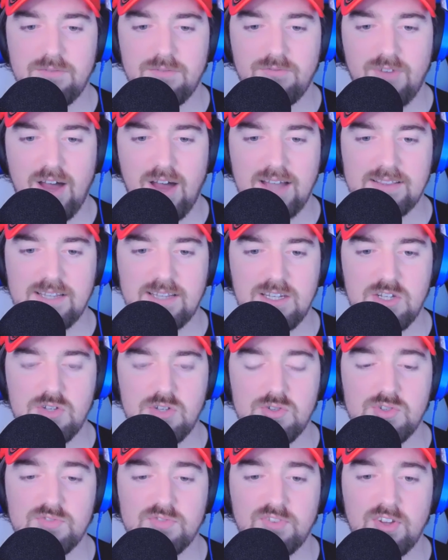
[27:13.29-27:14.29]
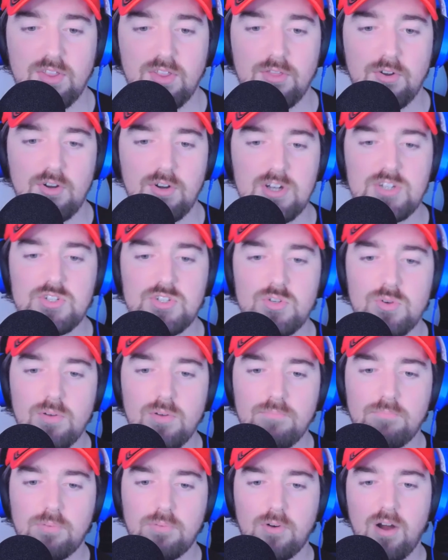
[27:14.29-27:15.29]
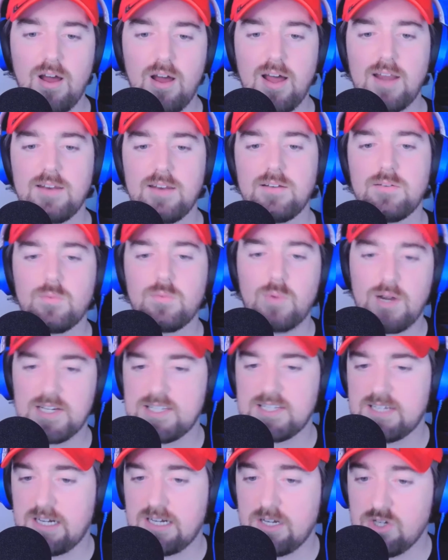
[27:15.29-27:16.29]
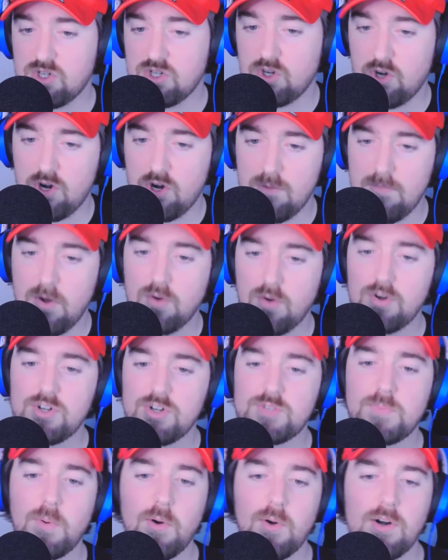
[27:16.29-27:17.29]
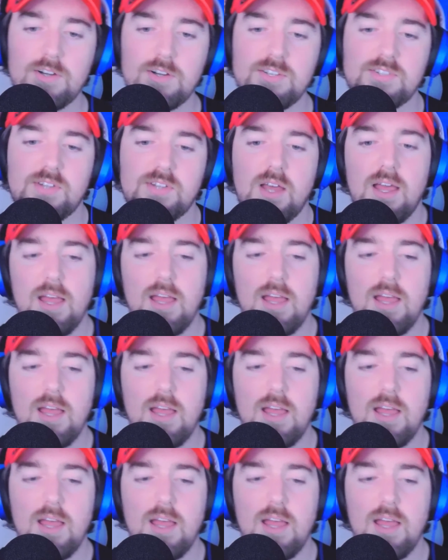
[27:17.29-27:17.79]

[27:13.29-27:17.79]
font they use for the 32 of Braun Racing and Turner Motorsports?